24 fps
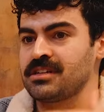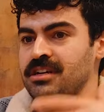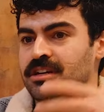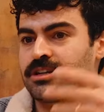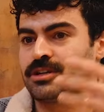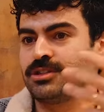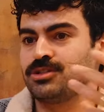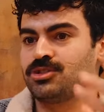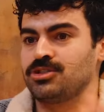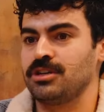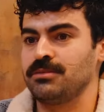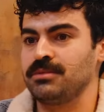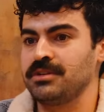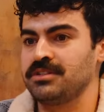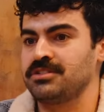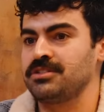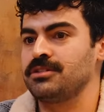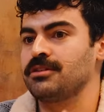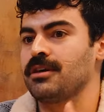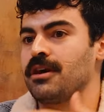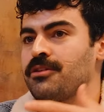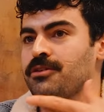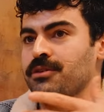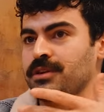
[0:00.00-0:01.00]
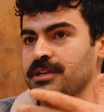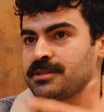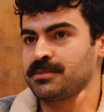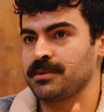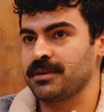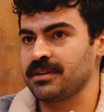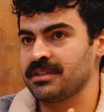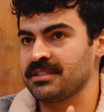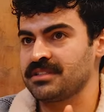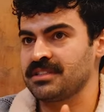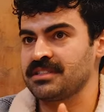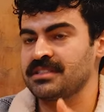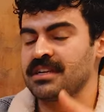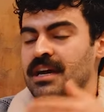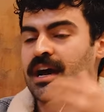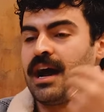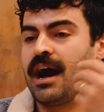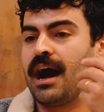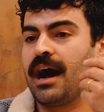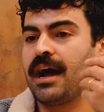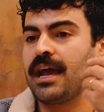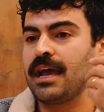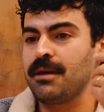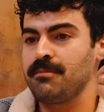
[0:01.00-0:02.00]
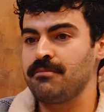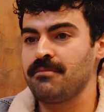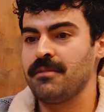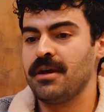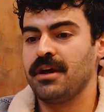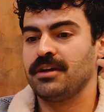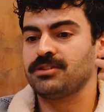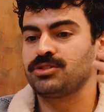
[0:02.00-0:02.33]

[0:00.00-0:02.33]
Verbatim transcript: going to contribute to your other experiences. I am